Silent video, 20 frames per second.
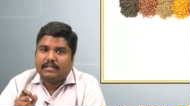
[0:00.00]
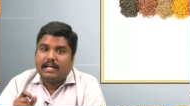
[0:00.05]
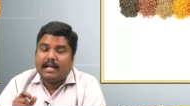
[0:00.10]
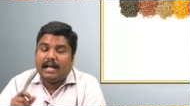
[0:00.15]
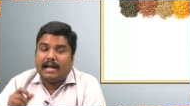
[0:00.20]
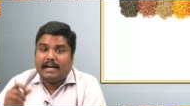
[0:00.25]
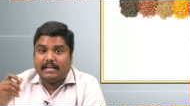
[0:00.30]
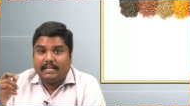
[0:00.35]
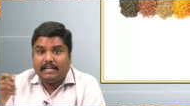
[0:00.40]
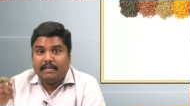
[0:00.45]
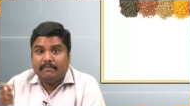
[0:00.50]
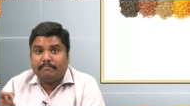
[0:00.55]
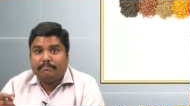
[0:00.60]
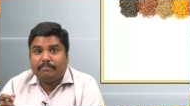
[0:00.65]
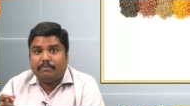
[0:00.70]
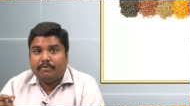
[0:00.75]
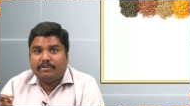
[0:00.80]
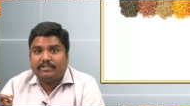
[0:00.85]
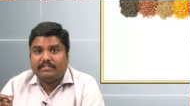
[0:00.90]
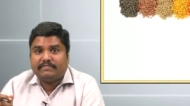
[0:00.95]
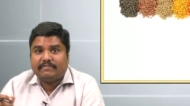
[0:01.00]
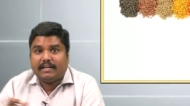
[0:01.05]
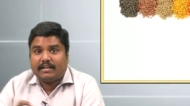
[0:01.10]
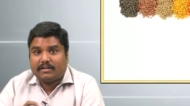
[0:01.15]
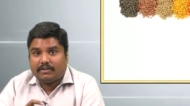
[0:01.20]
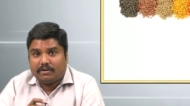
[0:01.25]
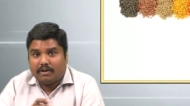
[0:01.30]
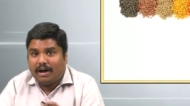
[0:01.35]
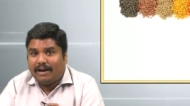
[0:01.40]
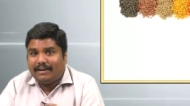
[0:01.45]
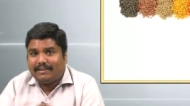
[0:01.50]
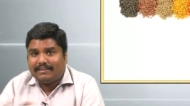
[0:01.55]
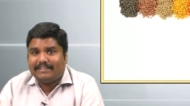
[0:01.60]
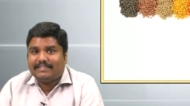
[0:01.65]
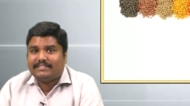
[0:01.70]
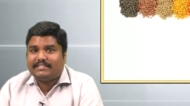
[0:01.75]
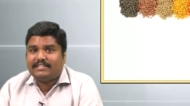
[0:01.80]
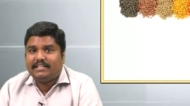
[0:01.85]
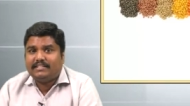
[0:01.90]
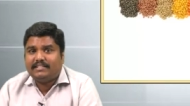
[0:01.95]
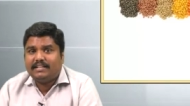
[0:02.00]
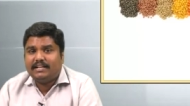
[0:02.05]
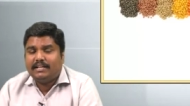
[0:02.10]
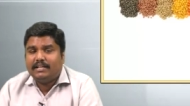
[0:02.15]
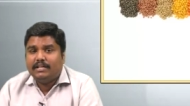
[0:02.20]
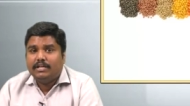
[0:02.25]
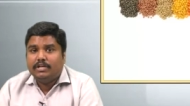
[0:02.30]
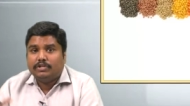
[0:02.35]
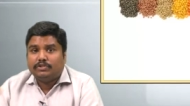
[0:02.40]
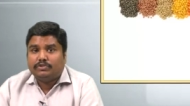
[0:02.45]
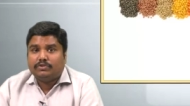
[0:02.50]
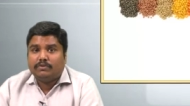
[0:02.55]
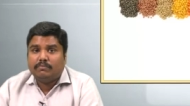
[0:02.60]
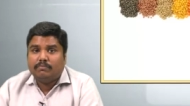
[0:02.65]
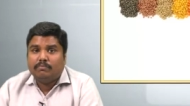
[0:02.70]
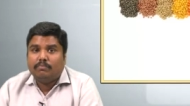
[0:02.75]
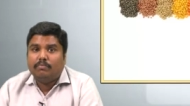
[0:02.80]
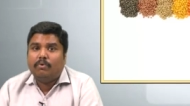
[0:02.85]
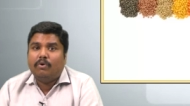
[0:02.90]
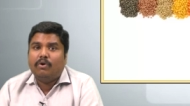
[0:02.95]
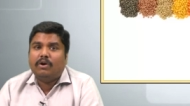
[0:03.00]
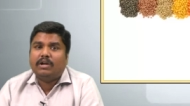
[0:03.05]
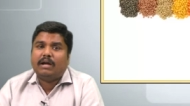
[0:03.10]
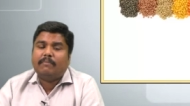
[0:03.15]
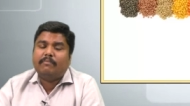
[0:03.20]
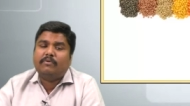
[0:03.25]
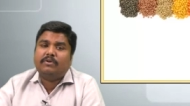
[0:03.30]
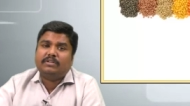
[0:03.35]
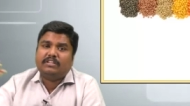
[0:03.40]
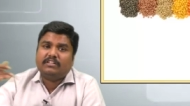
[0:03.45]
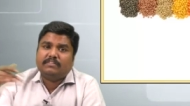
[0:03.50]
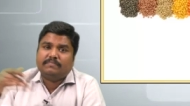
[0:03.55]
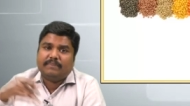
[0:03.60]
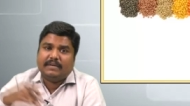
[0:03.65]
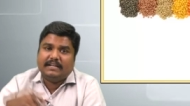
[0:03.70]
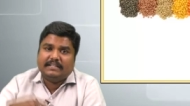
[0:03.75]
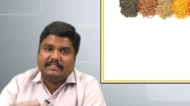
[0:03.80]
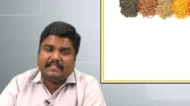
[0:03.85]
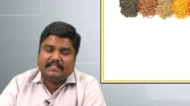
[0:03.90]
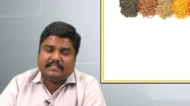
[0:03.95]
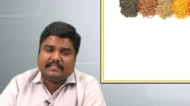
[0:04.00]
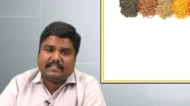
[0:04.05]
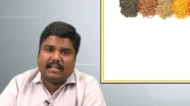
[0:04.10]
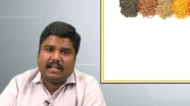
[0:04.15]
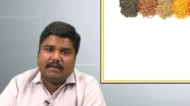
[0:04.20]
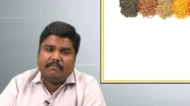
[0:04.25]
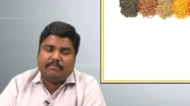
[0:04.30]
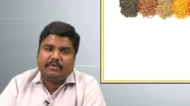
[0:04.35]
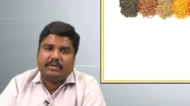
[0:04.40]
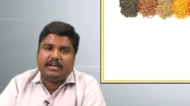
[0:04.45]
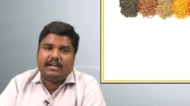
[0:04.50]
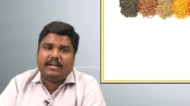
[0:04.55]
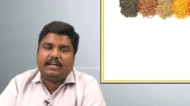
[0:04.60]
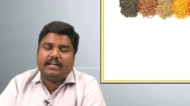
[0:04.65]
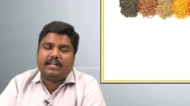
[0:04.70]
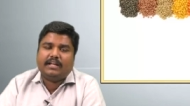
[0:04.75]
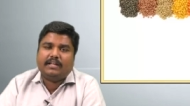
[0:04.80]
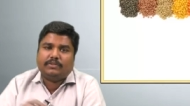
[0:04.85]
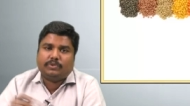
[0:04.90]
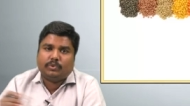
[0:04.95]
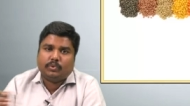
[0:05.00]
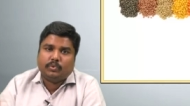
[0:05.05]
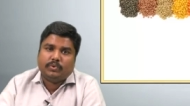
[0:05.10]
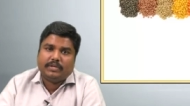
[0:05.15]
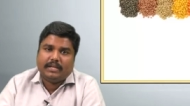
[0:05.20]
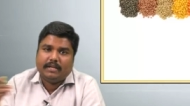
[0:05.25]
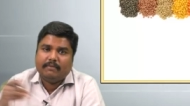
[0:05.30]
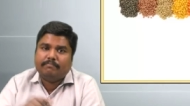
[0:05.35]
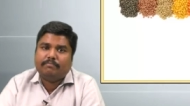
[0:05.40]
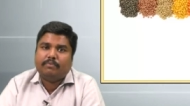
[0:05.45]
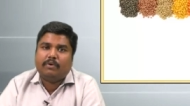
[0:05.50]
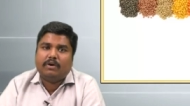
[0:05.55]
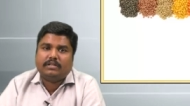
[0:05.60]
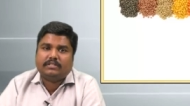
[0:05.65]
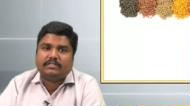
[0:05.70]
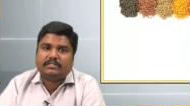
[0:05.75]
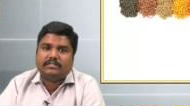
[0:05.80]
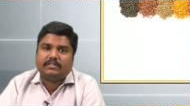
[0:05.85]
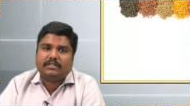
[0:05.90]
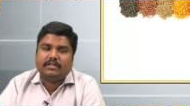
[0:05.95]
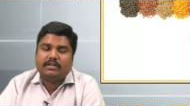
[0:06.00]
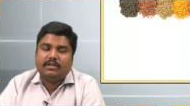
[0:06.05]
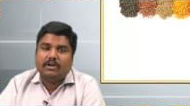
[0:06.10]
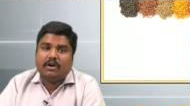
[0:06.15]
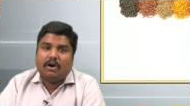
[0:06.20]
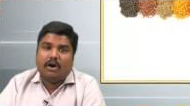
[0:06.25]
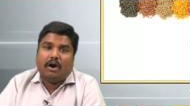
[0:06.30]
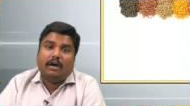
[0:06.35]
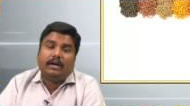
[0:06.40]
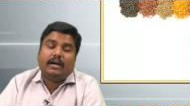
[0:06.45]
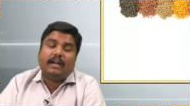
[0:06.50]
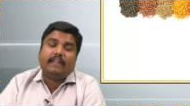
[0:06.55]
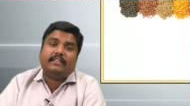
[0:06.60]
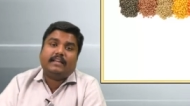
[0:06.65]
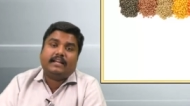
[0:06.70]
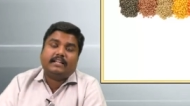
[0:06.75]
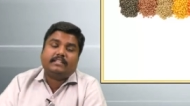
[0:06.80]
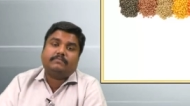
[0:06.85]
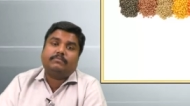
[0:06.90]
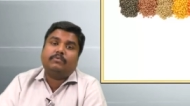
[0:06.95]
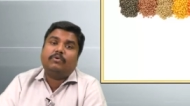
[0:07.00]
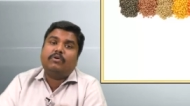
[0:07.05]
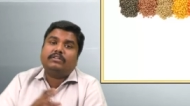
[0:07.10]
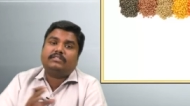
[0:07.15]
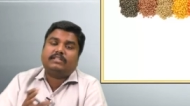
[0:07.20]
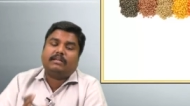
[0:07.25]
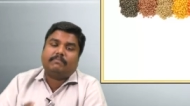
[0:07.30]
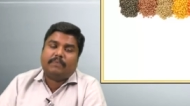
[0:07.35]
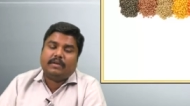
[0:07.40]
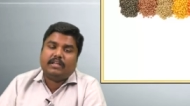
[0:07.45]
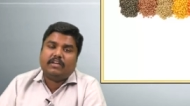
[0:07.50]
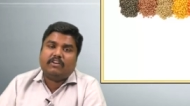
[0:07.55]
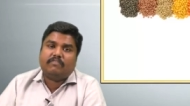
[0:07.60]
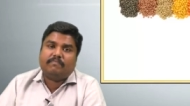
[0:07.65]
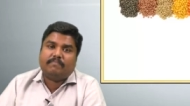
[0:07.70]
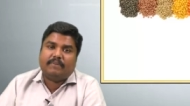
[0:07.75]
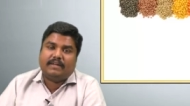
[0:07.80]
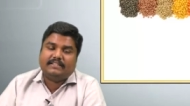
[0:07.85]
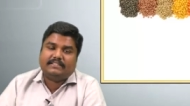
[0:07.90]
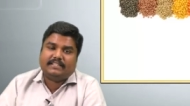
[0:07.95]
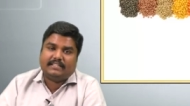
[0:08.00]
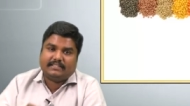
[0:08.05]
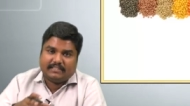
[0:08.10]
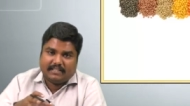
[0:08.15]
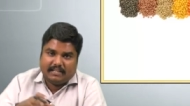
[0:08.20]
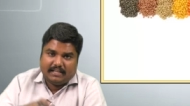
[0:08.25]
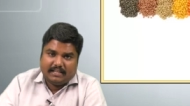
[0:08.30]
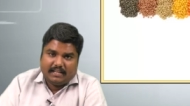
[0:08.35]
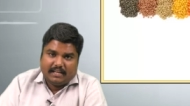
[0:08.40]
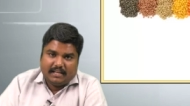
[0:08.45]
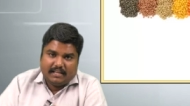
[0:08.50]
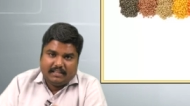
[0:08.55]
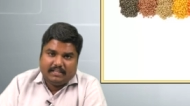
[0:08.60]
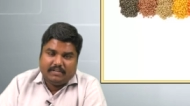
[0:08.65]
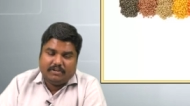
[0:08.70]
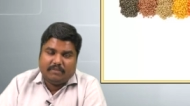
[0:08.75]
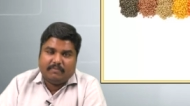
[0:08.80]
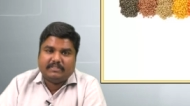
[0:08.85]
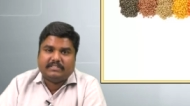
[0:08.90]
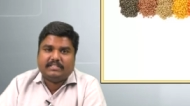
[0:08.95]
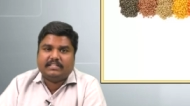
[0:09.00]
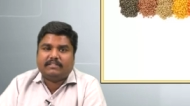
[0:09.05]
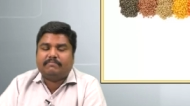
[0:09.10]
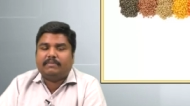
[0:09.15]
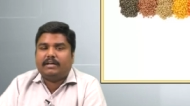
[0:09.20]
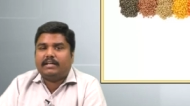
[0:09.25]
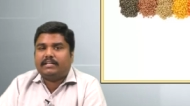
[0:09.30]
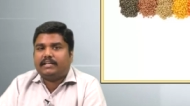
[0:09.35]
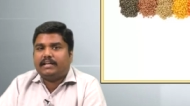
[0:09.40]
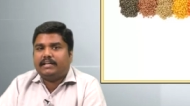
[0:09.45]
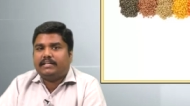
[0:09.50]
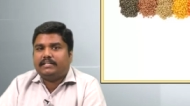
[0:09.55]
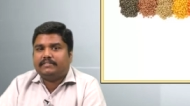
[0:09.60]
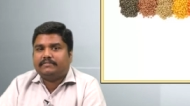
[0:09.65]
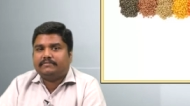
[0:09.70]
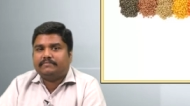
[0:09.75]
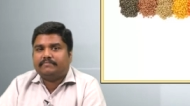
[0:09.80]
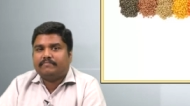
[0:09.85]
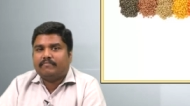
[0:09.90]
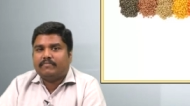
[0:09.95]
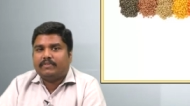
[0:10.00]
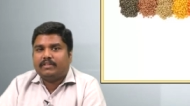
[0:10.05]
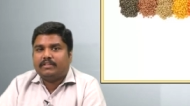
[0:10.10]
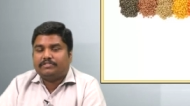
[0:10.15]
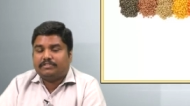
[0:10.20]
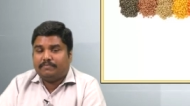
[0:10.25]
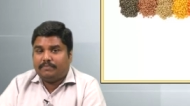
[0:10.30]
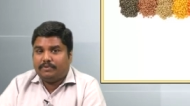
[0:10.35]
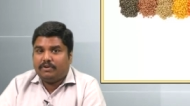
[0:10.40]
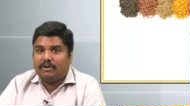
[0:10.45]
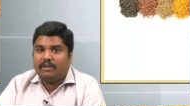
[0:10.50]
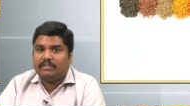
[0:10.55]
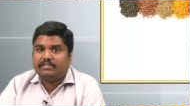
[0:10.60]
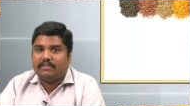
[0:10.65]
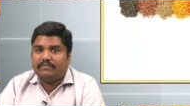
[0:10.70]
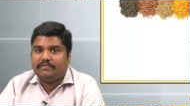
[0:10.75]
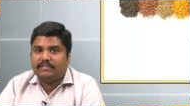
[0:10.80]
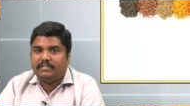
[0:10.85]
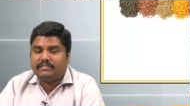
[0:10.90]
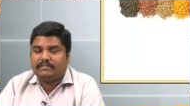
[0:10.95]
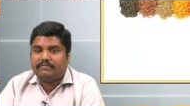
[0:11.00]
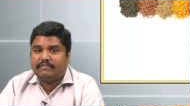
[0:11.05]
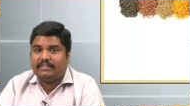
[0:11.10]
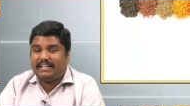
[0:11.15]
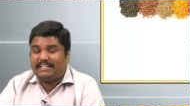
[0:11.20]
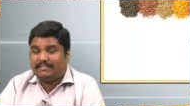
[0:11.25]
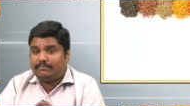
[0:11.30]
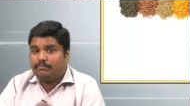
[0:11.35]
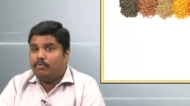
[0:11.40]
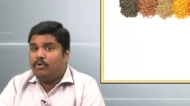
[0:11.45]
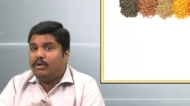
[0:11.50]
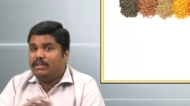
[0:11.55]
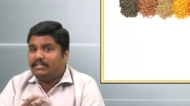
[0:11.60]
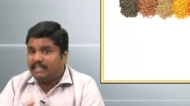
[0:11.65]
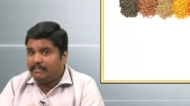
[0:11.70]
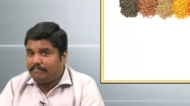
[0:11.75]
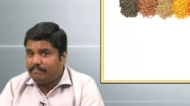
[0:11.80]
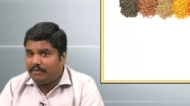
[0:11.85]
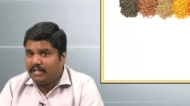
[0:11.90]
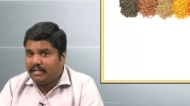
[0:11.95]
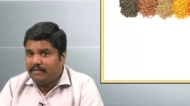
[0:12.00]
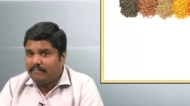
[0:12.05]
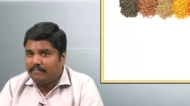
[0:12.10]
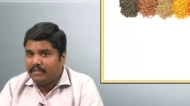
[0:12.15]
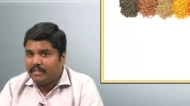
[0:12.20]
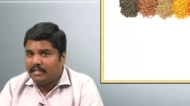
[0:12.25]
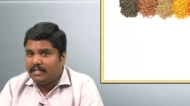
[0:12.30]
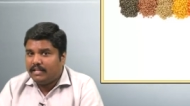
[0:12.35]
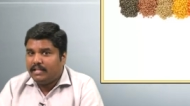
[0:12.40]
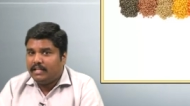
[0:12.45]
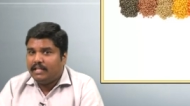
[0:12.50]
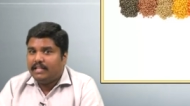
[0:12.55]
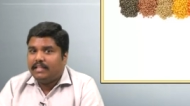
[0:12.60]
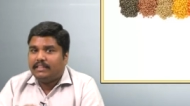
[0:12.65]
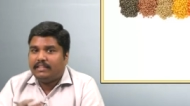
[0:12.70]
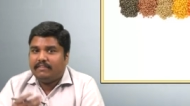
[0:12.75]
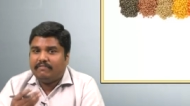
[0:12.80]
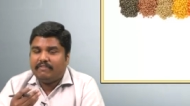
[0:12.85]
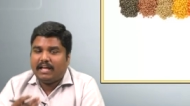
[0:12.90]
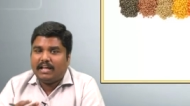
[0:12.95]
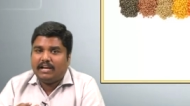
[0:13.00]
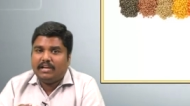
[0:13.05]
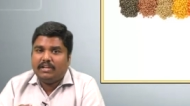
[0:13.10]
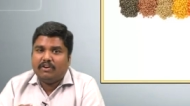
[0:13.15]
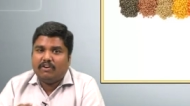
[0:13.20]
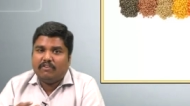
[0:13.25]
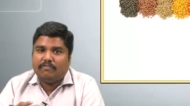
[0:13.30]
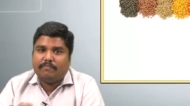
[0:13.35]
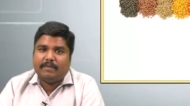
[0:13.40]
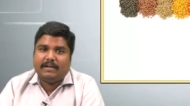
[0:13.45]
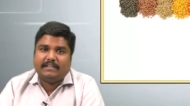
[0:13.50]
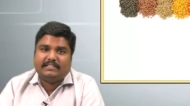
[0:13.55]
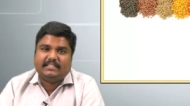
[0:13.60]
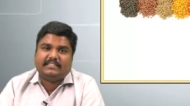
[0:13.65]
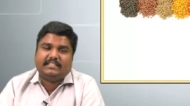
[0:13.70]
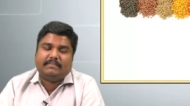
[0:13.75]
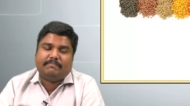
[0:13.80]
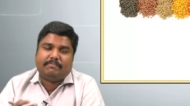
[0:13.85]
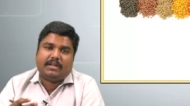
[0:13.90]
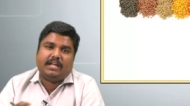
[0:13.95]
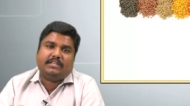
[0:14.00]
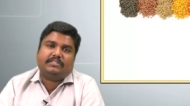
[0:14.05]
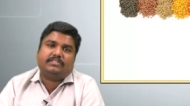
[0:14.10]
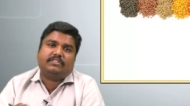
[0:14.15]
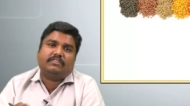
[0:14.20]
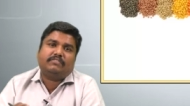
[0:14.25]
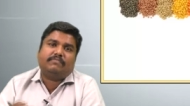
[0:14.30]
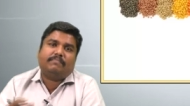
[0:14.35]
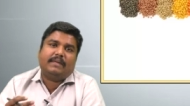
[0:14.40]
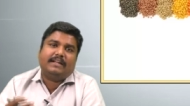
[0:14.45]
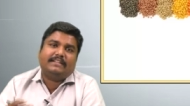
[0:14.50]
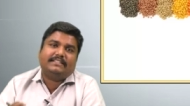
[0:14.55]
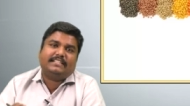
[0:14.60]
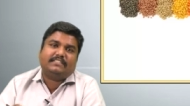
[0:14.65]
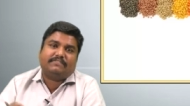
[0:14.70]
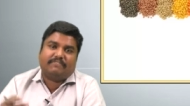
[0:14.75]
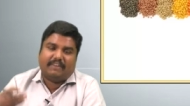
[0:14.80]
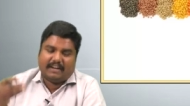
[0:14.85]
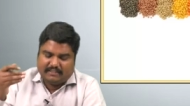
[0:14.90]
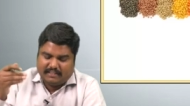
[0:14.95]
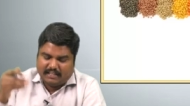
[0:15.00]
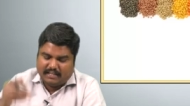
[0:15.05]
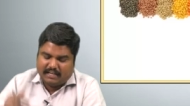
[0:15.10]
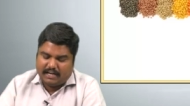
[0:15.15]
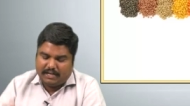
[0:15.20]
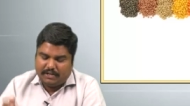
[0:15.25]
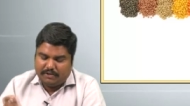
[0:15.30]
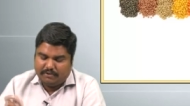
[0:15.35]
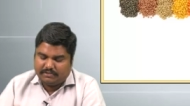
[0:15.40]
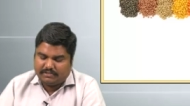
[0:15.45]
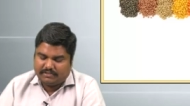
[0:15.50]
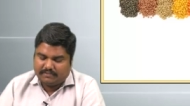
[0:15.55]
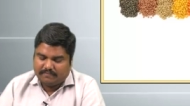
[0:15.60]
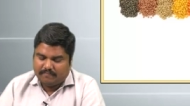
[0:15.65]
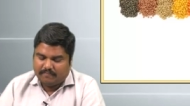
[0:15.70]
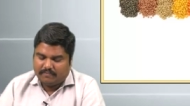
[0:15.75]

and imports were not restricted so more amount of pulses came to India through imports already there is more supply of pulses in the domestic market so because of this when there is more supply the value of pulses the prices of pulses further reduced